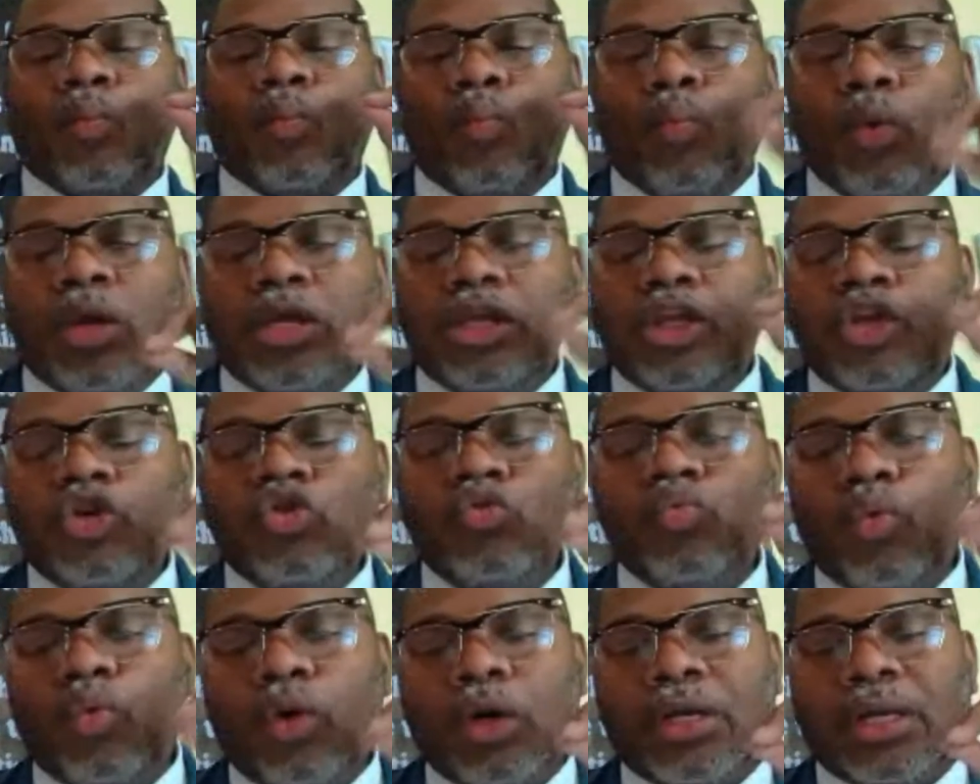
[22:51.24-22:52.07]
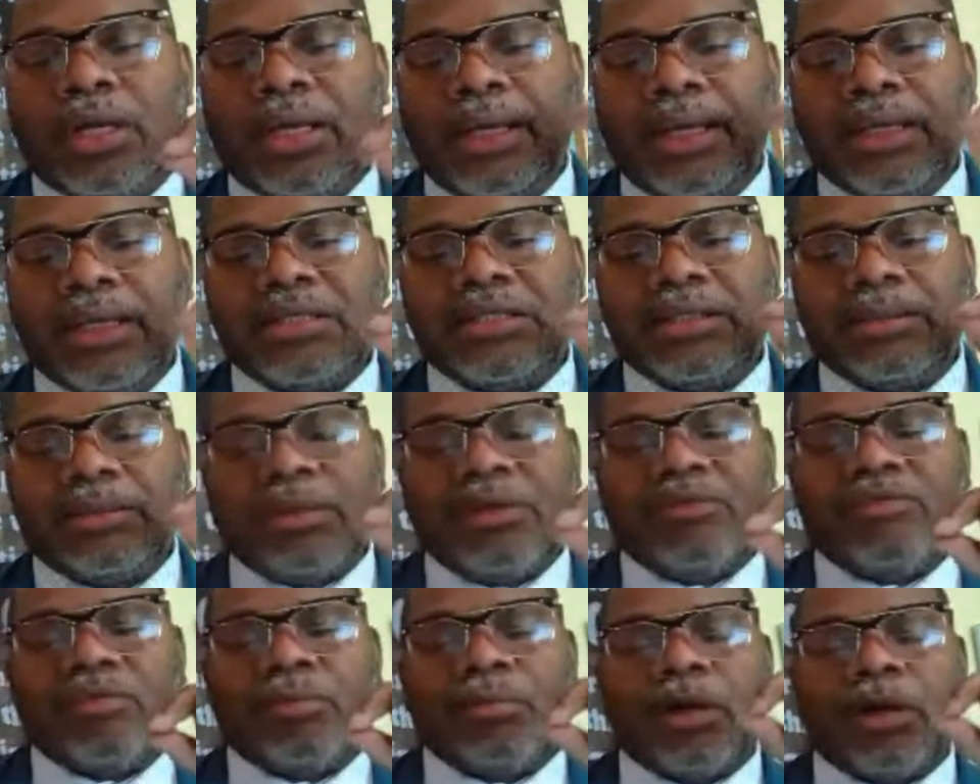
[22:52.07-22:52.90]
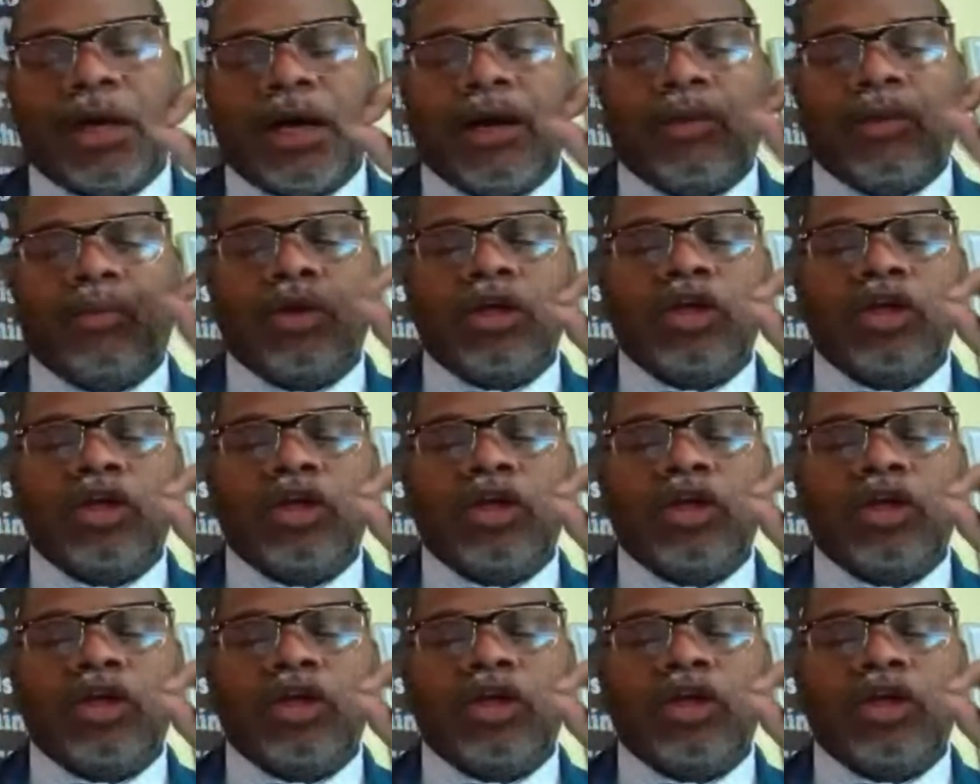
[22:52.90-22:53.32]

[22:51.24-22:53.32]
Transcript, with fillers: when you want to get something from God,